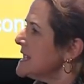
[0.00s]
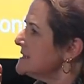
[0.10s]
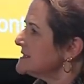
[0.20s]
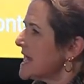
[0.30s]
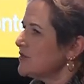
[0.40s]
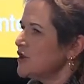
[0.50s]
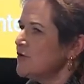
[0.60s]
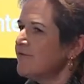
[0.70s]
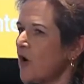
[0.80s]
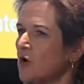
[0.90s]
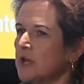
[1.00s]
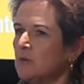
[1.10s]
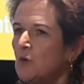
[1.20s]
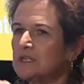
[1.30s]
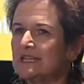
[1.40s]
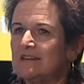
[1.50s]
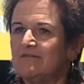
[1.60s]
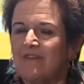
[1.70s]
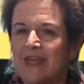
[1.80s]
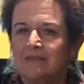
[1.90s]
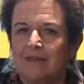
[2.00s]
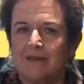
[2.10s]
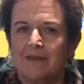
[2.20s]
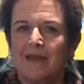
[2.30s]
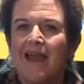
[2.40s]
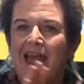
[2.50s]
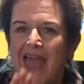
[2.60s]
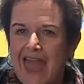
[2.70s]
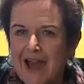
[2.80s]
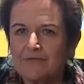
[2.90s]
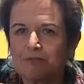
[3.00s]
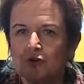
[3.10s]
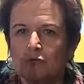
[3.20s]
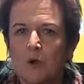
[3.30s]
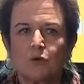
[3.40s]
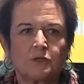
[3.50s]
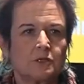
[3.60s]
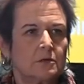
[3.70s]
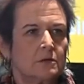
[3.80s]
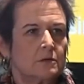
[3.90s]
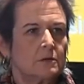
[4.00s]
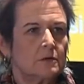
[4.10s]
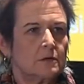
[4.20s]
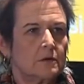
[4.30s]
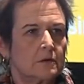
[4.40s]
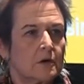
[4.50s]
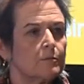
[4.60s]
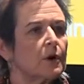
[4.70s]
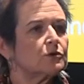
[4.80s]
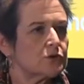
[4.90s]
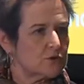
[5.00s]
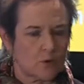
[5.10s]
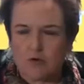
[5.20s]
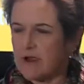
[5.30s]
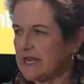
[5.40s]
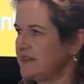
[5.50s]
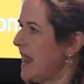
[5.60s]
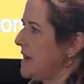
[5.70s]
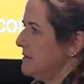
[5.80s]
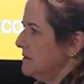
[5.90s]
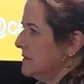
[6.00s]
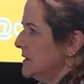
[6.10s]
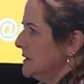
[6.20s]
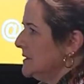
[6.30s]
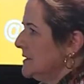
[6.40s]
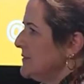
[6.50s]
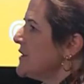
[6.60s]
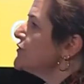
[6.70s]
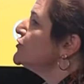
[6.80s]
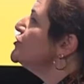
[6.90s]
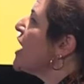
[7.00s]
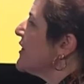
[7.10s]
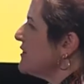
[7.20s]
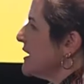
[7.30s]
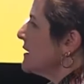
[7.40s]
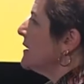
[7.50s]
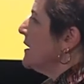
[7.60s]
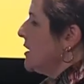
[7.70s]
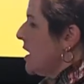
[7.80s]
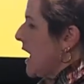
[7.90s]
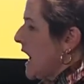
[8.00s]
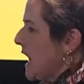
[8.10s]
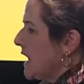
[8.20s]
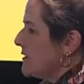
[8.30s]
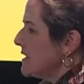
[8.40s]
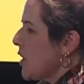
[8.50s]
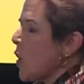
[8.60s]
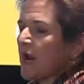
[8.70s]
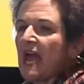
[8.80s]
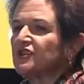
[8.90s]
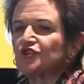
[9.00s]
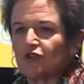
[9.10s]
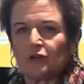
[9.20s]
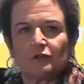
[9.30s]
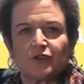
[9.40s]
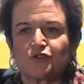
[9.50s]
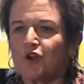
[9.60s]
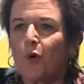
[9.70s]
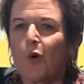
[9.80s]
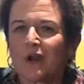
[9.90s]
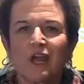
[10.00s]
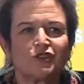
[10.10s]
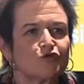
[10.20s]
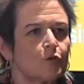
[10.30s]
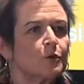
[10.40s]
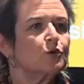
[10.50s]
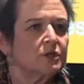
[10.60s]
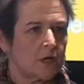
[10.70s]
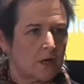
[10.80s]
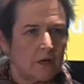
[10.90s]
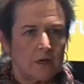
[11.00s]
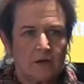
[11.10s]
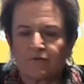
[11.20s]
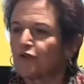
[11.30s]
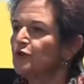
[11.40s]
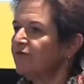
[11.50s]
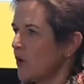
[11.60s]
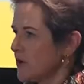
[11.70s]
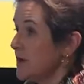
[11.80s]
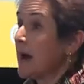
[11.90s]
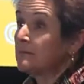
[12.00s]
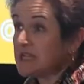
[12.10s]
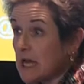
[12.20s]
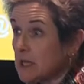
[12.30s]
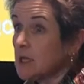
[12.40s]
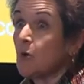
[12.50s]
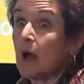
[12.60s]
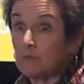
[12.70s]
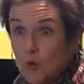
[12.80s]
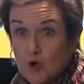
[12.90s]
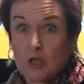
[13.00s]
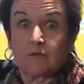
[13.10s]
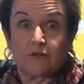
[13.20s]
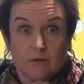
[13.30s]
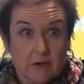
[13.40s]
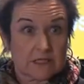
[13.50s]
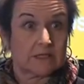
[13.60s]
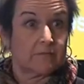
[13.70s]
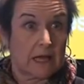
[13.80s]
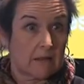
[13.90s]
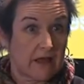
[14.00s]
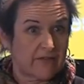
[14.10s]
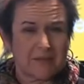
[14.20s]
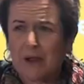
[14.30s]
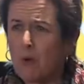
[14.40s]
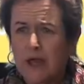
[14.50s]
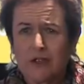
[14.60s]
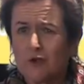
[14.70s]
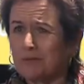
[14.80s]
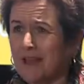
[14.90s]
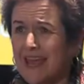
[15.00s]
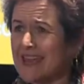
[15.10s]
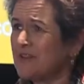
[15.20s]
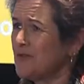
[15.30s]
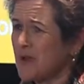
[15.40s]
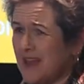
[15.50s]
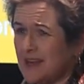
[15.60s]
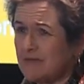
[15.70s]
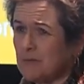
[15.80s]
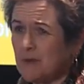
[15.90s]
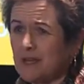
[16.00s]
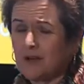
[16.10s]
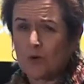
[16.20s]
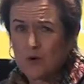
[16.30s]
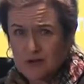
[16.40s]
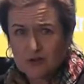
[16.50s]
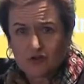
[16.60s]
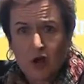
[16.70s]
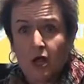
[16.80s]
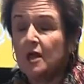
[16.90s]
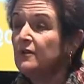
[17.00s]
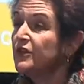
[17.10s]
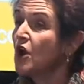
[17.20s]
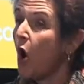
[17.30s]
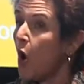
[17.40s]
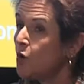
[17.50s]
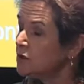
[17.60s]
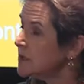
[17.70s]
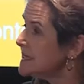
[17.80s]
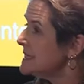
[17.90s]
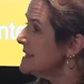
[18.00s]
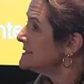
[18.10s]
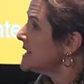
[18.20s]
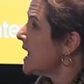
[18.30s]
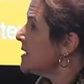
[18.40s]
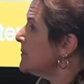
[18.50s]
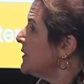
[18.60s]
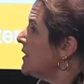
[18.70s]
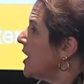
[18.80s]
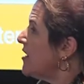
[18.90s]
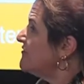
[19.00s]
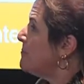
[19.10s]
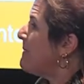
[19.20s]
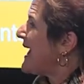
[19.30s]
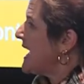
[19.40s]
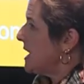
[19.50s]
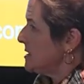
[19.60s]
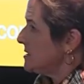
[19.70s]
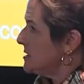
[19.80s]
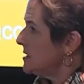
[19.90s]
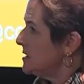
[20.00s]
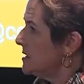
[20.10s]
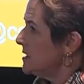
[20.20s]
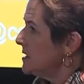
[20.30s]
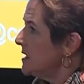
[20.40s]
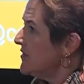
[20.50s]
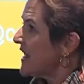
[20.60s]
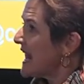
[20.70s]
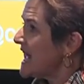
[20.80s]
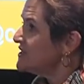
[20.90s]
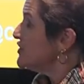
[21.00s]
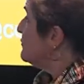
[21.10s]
is that the euphonium was invented after most composers were already dead. There's nothing orchestral. There's no orchestral music for euphonium. I'm telling you, I'm working for the rest of my life. I'm like, why are you playing it if you can't even be in an orchestra? The only type of band that has